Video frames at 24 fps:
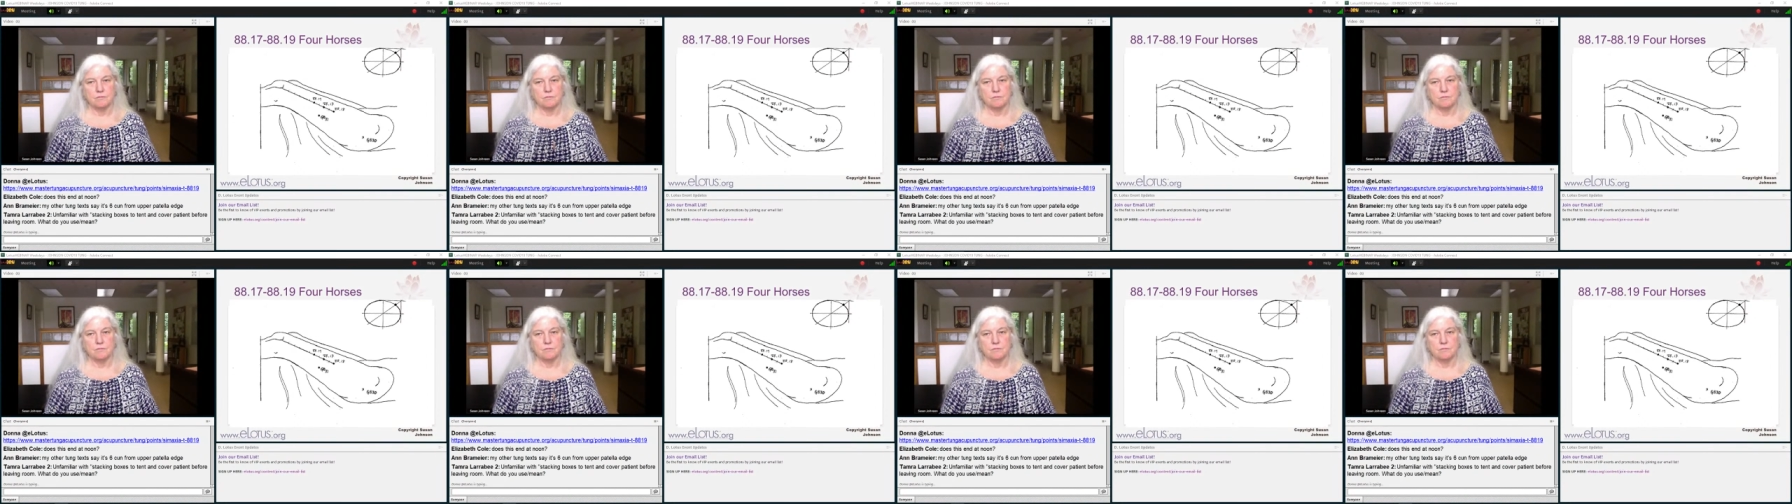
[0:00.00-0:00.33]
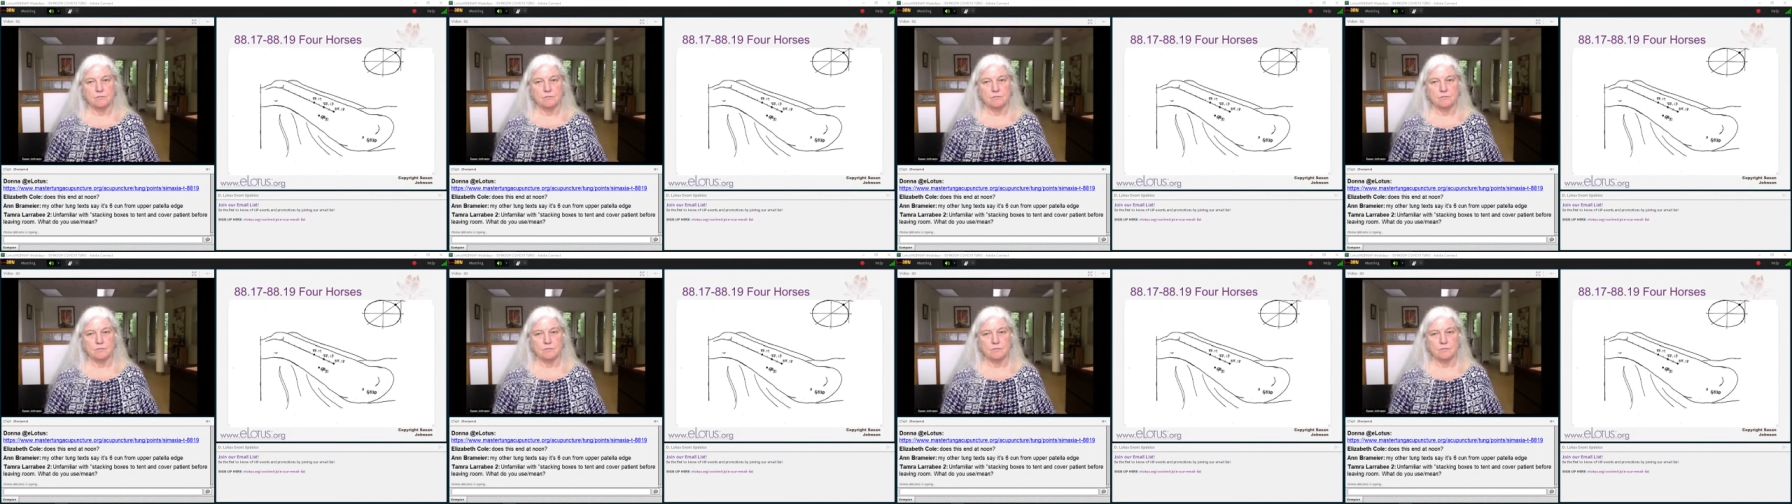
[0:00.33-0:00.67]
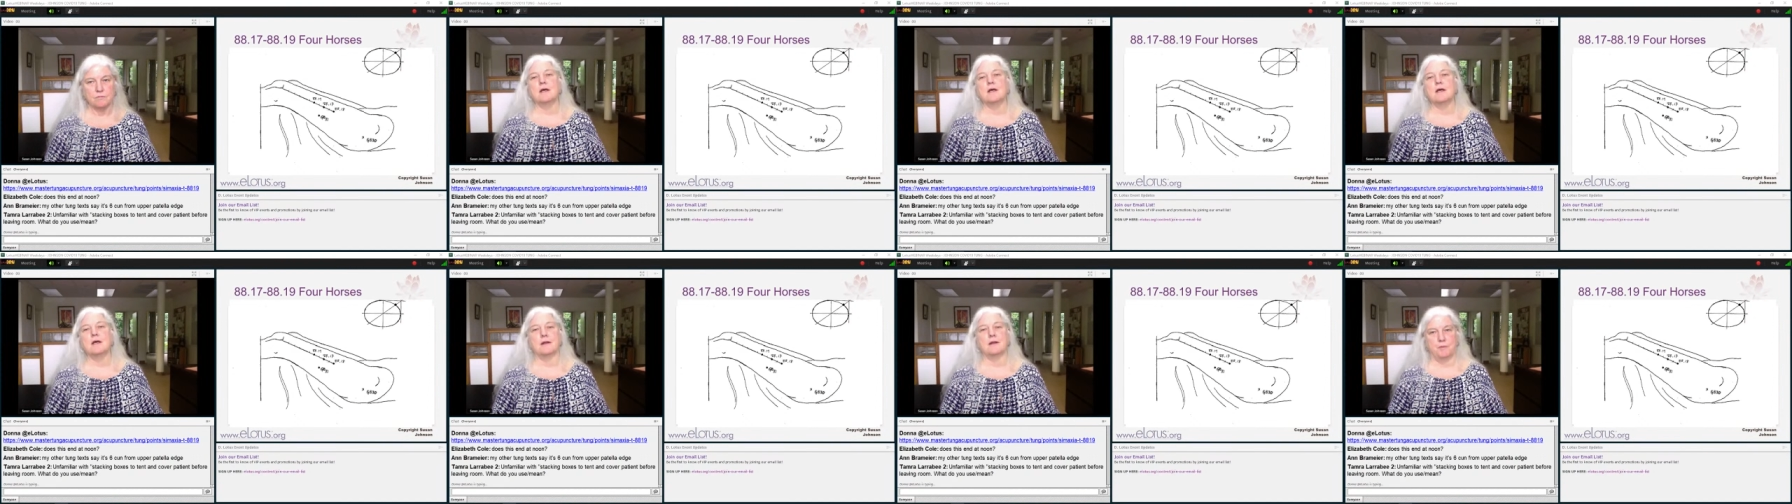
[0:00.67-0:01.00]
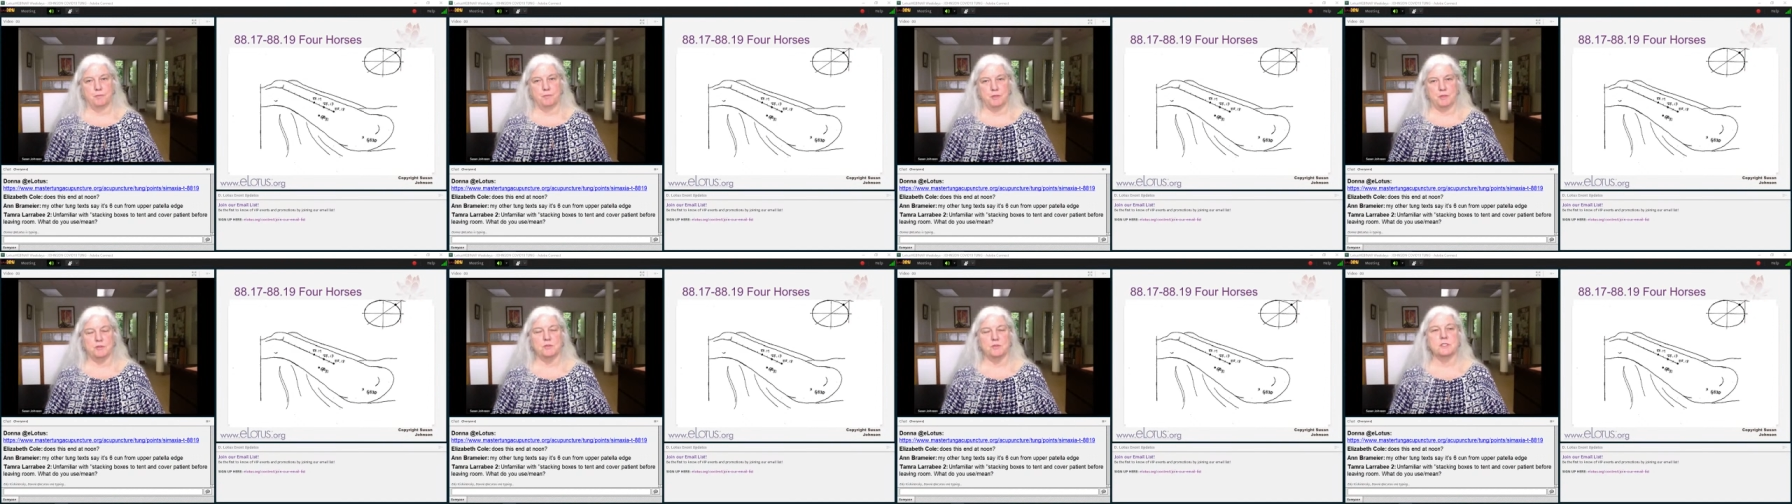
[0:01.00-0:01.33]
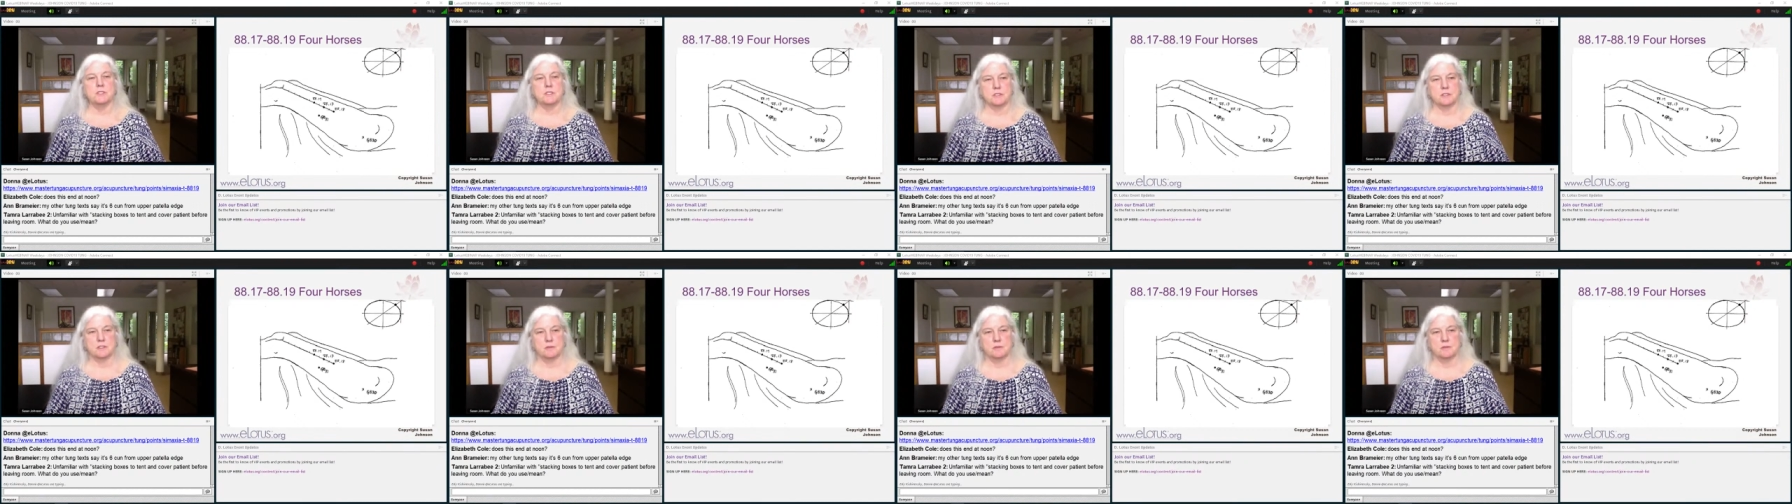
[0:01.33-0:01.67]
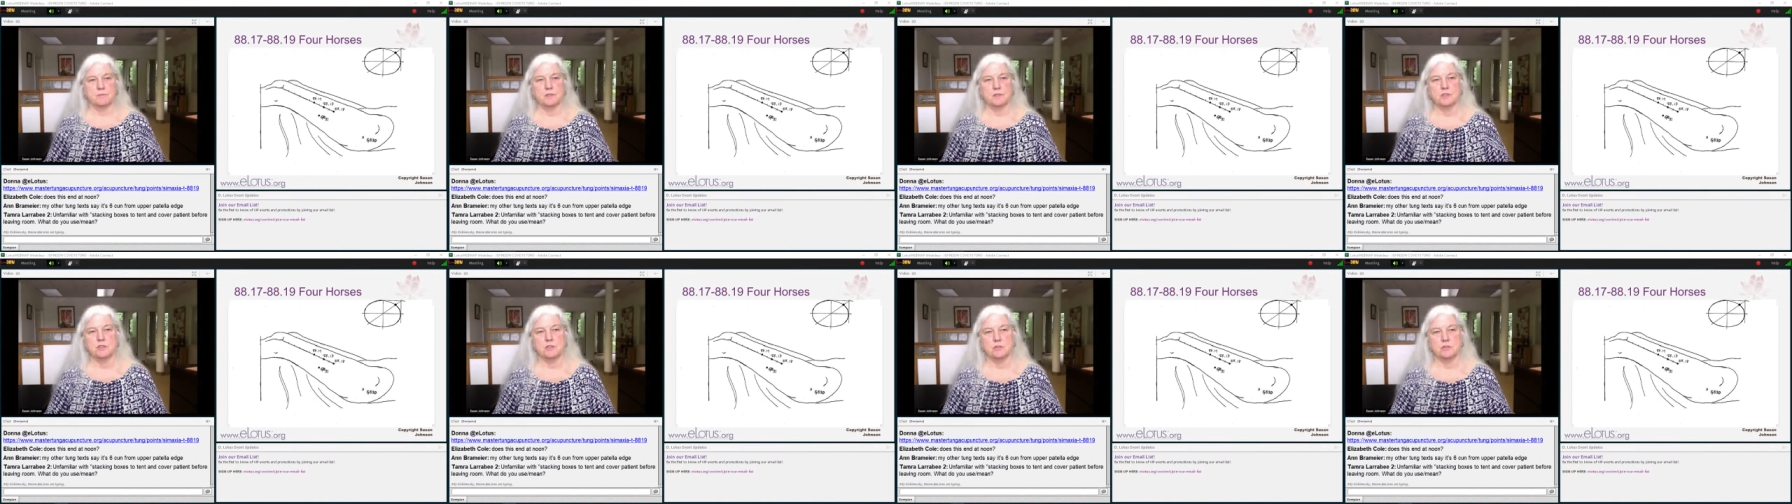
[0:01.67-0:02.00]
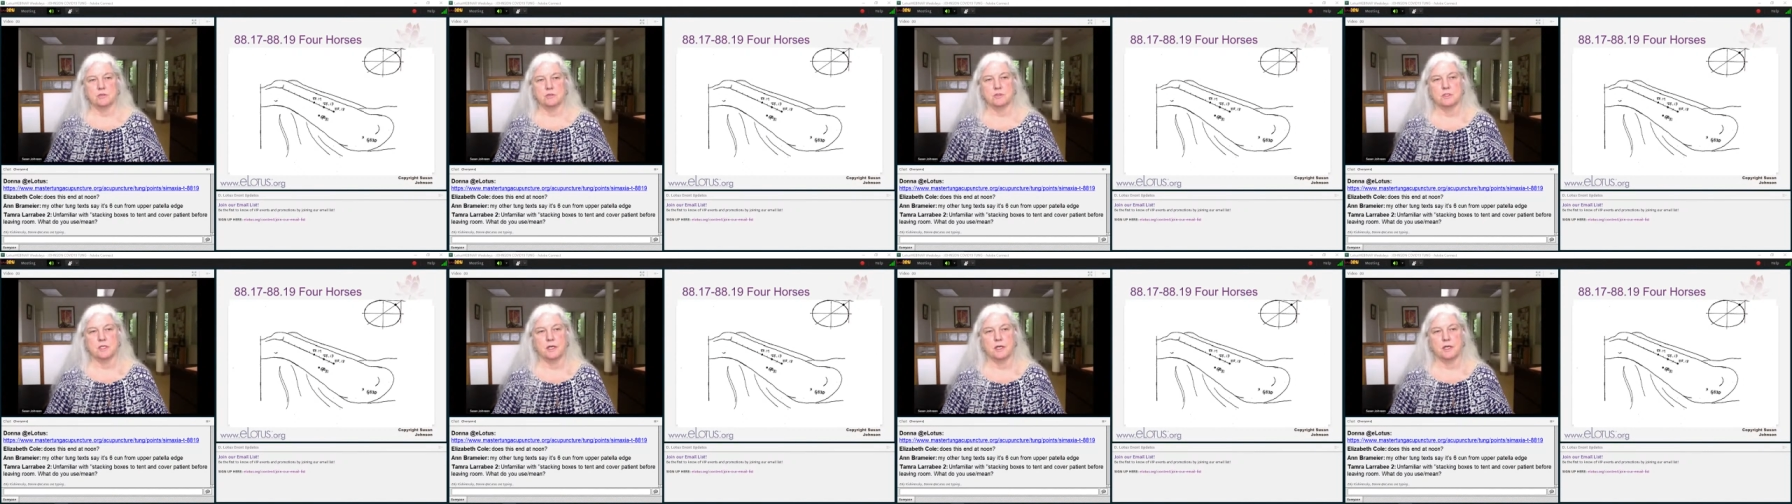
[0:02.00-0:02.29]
I treat a lot of immune system issues.